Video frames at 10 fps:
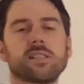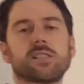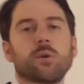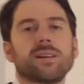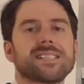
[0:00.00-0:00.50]

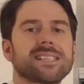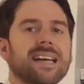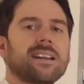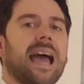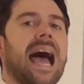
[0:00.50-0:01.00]
to
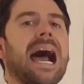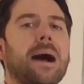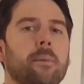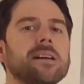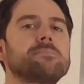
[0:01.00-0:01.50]
understand like how
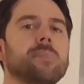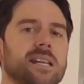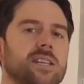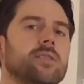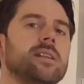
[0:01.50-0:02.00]
much money you